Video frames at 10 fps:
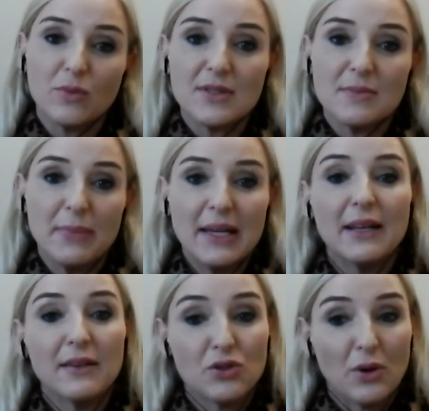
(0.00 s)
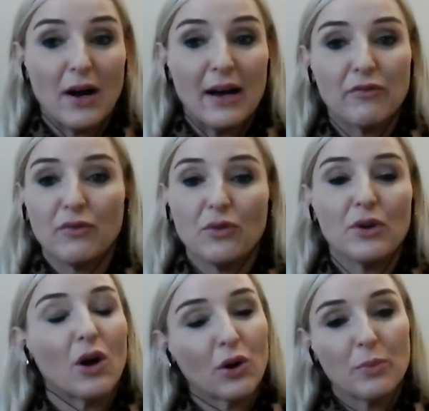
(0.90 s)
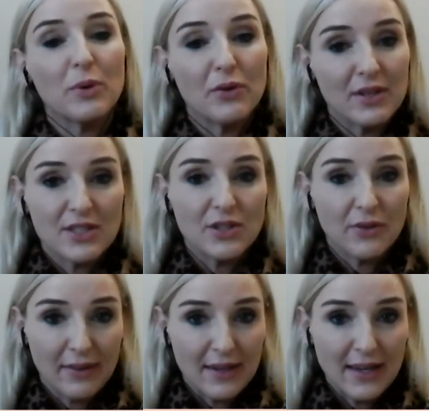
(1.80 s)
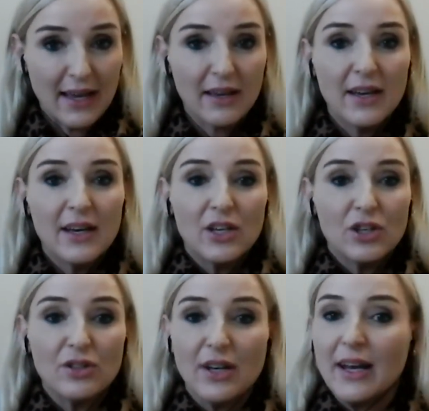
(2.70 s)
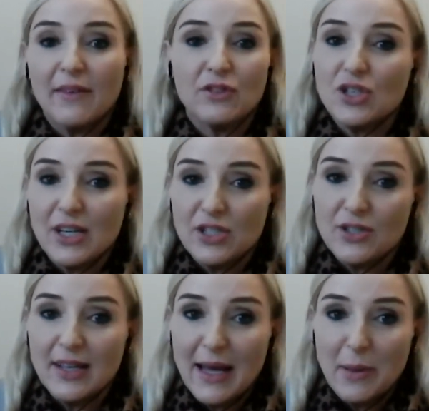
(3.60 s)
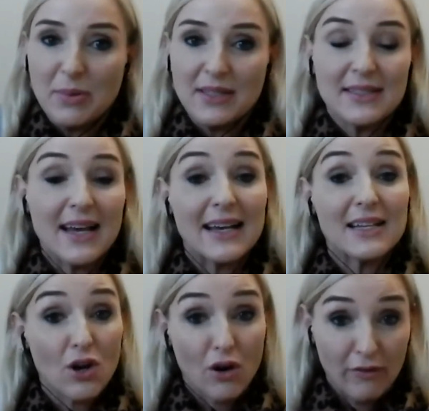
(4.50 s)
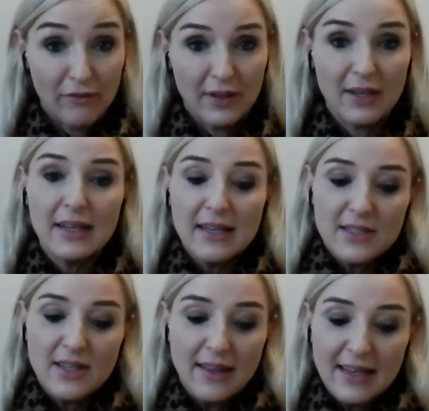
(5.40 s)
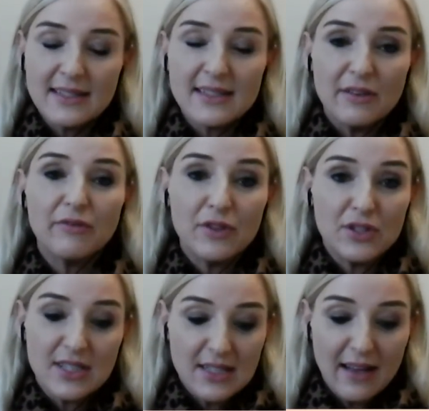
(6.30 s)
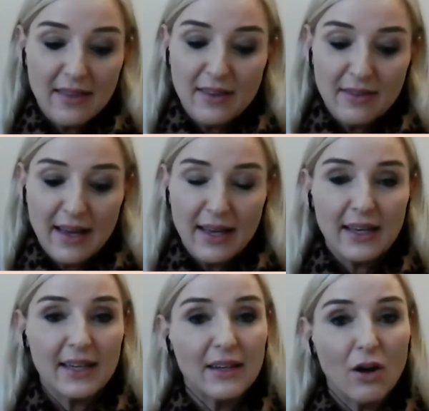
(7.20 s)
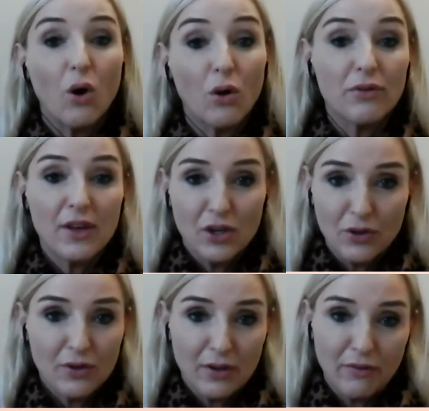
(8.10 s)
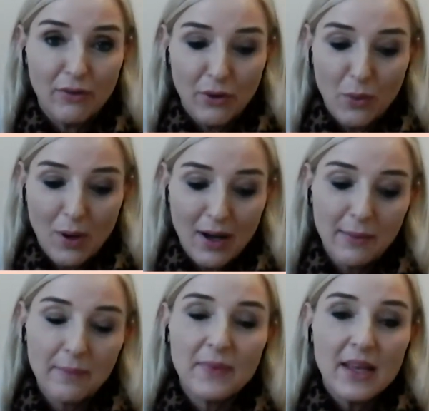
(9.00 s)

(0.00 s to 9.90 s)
will be dry for longer periods during the day. You don't have to change their nappies as often. So that's the first sign that they can hold their urine for a while.